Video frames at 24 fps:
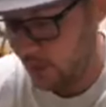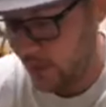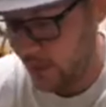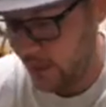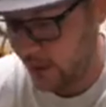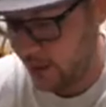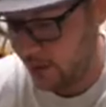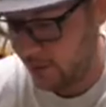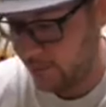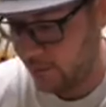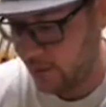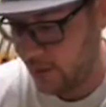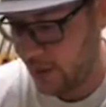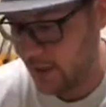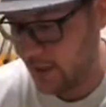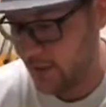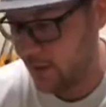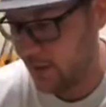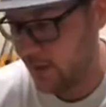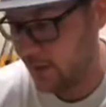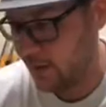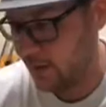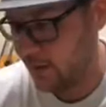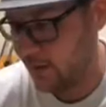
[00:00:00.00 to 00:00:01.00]
week of
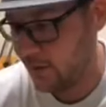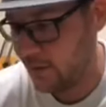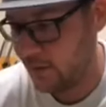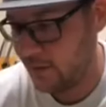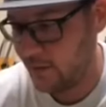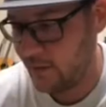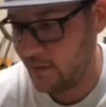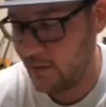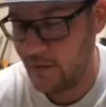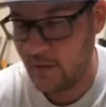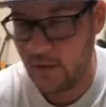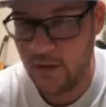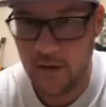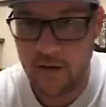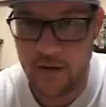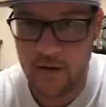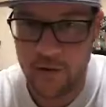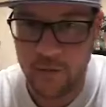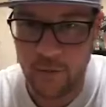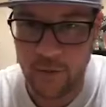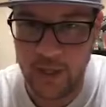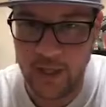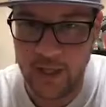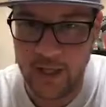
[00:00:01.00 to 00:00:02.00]
racing,
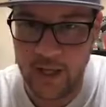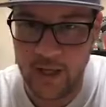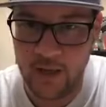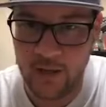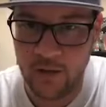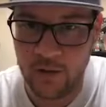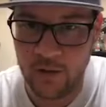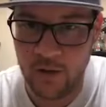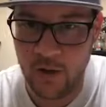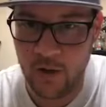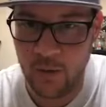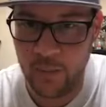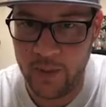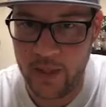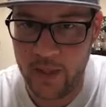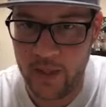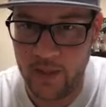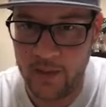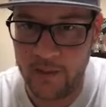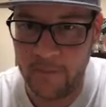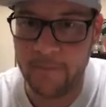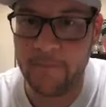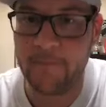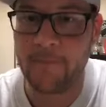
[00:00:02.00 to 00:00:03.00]
3-day Euro
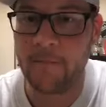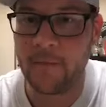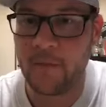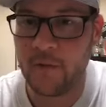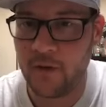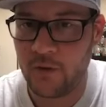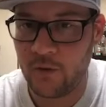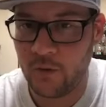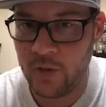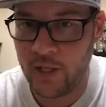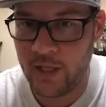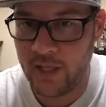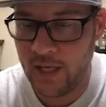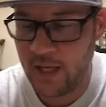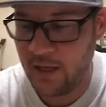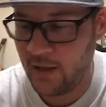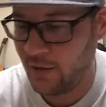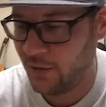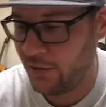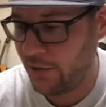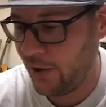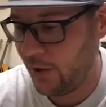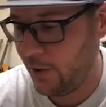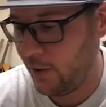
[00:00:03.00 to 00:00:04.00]
B, 3-day
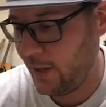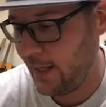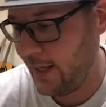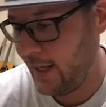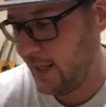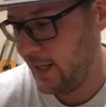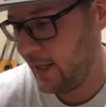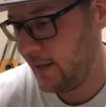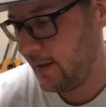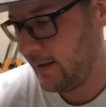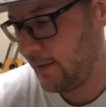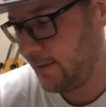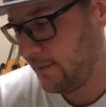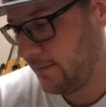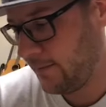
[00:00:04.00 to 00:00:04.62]
Euro A.